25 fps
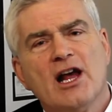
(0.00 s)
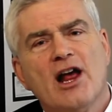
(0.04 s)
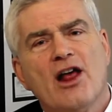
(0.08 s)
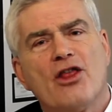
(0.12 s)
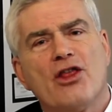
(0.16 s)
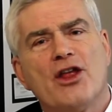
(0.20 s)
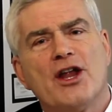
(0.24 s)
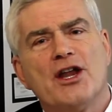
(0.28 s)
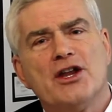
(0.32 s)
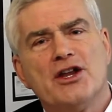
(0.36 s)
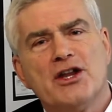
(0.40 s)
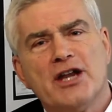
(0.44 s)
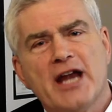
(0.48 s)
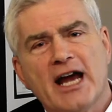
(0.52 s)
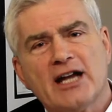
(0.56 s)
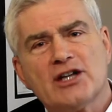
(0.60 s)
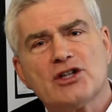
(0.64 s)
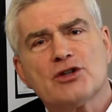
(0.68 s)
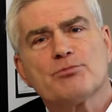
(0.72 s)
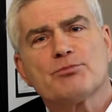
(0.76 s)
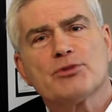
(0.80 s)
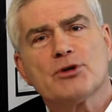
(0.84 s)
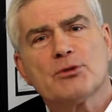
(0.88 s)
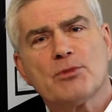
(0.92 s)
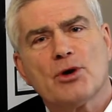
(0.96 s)
The Net
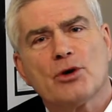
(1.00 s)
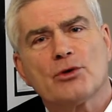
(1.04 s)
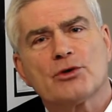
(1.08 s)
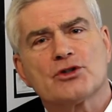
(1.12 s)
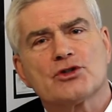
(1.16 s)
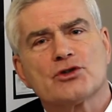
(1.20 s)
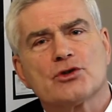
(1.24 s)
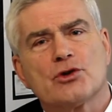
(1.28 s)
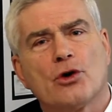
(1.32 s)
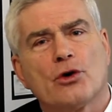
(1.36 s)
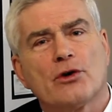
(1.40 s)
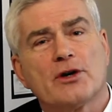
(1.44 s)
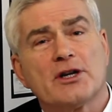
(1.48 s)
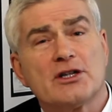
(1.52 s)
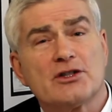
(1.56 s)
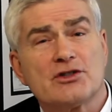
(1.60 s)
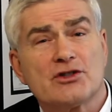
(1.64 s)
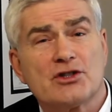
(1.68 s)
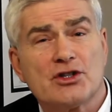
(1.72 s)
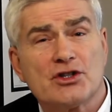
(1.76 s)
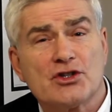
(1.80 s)
Promoter Score is the